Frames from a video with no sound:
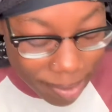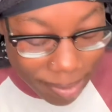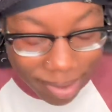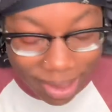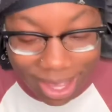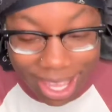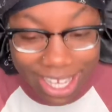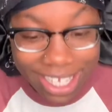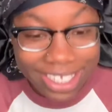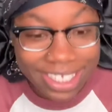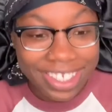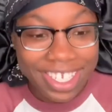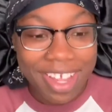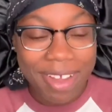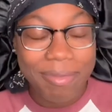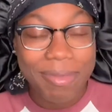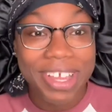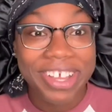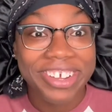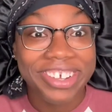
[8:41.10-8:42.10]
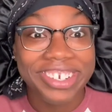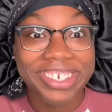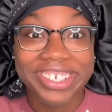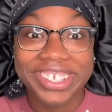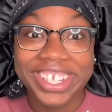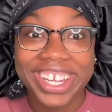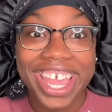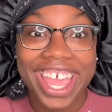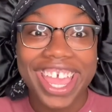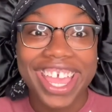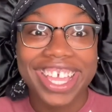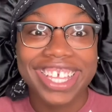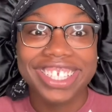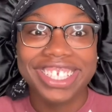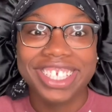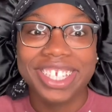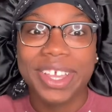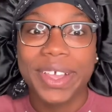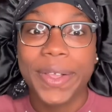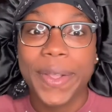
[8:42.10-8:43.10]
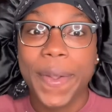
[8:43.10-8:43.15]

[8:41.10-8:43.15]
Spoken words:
But like I said, I'm not going to do that until